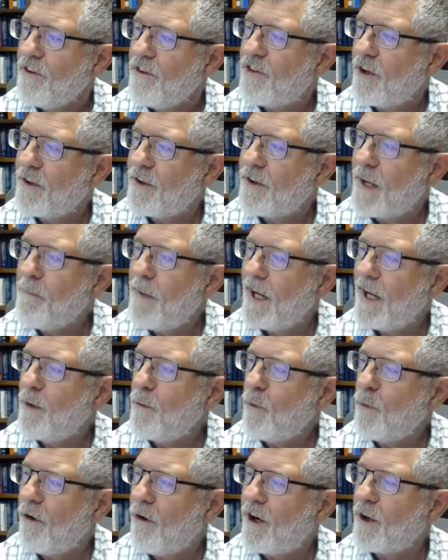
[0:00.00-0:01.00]
So they
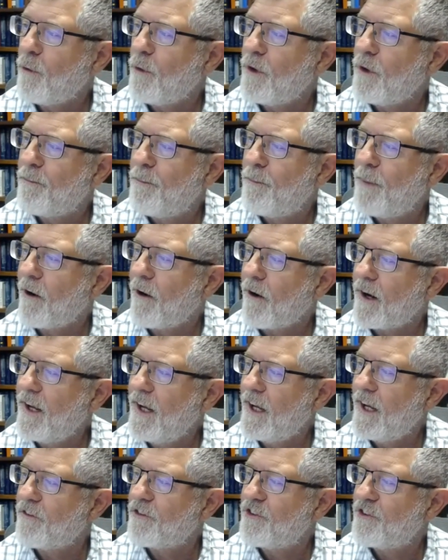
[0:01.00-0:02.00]
made war with Bera,
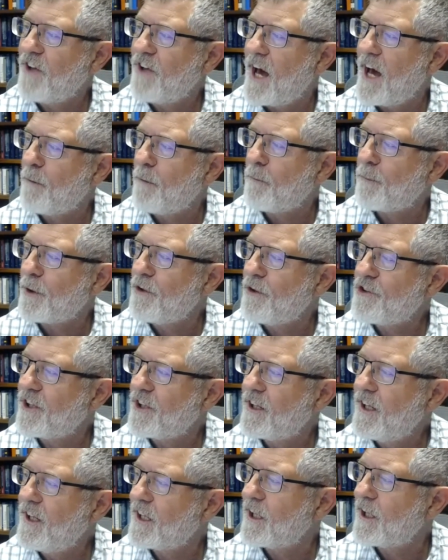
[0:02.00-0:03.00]
king of Sodom,
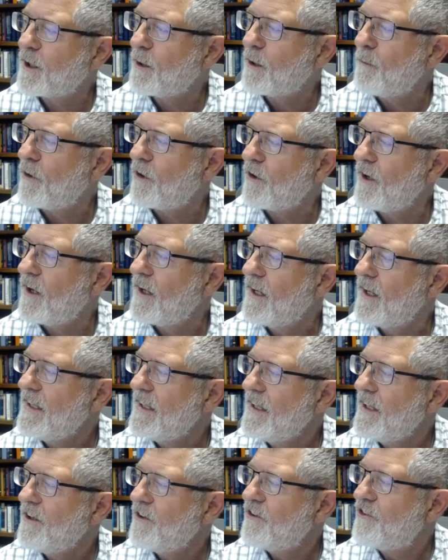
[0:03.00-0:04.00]
Bersha, king of Gomorrah,
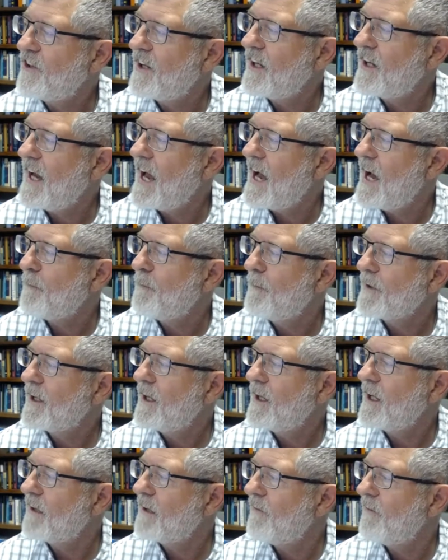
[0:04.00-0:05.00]
Sinab,
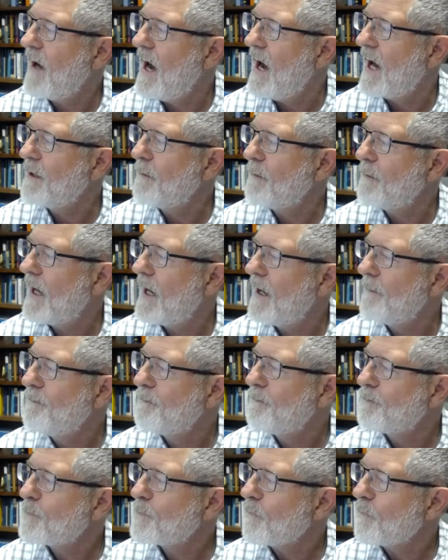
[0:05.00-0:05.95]
king of Adma,